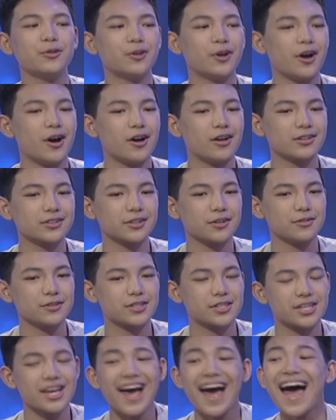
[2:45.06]
wrong. Don't
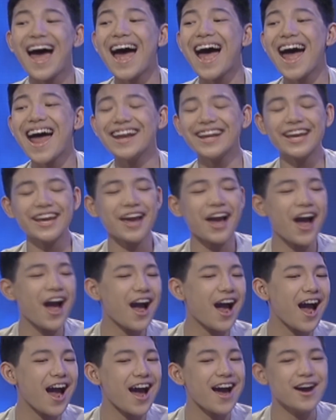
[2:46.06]
turn
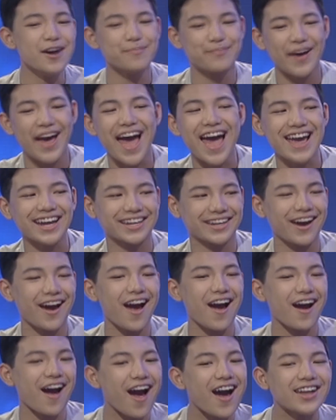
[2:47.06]
your back
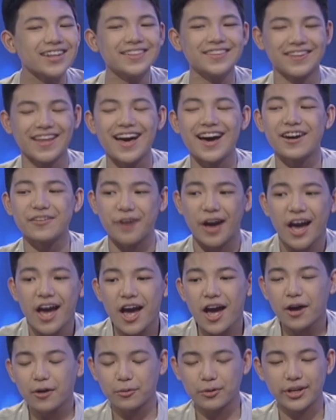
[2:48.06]
on love.
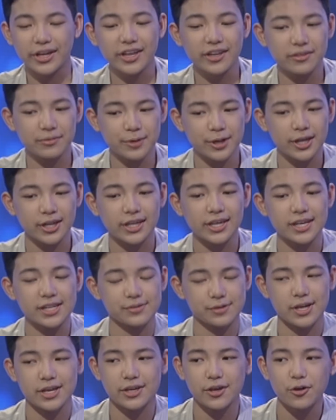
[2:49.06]
With me is
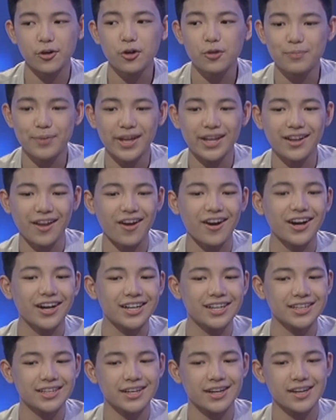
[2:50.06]
where you
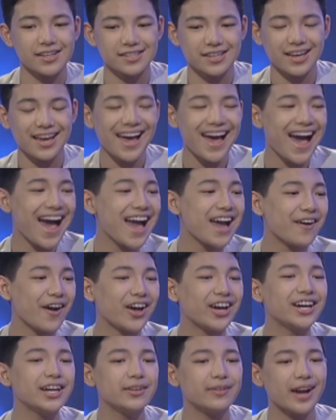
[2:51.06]
belong. 'Cause I
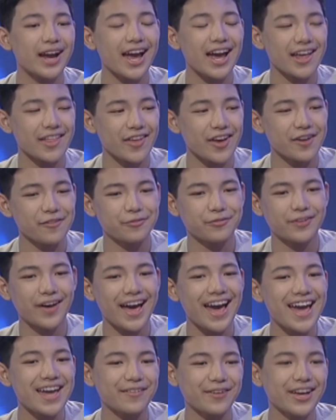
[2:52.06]
would rather
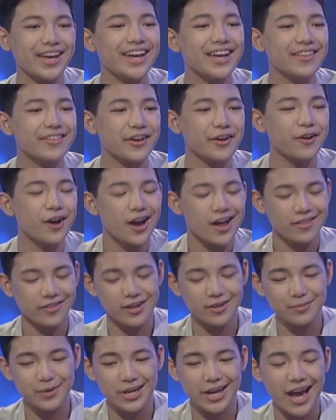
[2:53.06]
fight with you
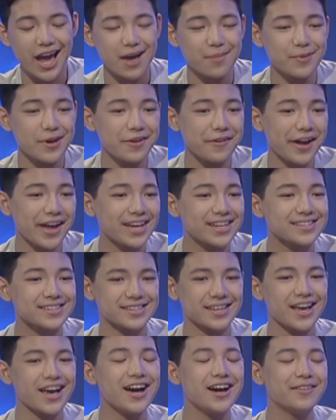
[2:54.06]
than be happy with
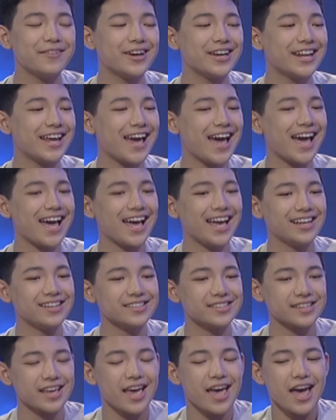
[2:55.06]
someone
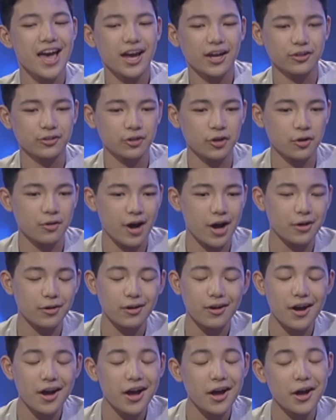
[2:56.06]
else. No, I
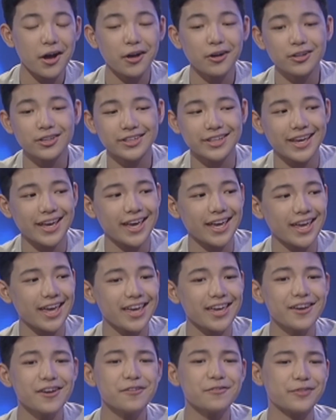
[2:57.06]
won't
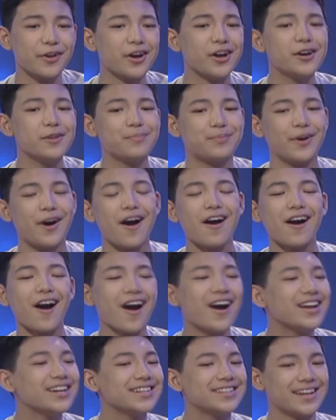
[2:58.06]
give up
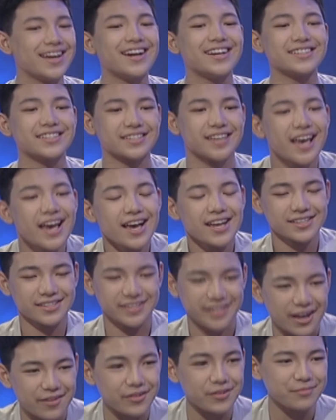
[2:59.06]
on us.
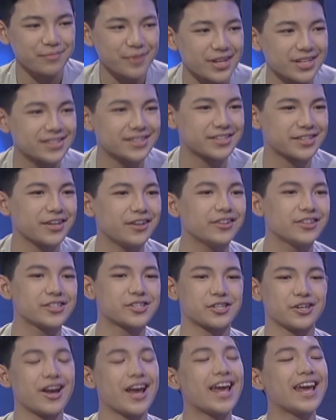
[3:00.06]
Seven minutes till the
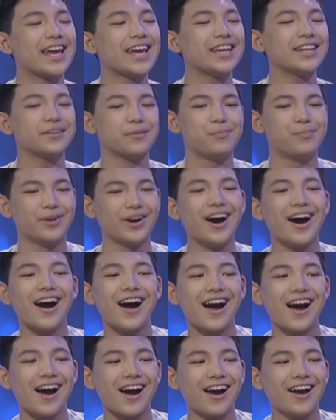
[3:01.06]
train
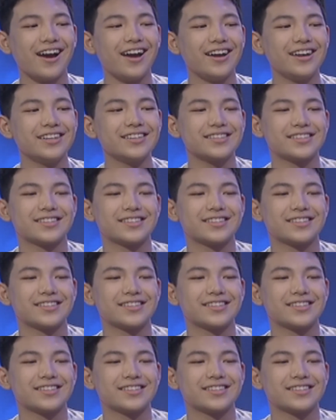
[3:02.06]
departs.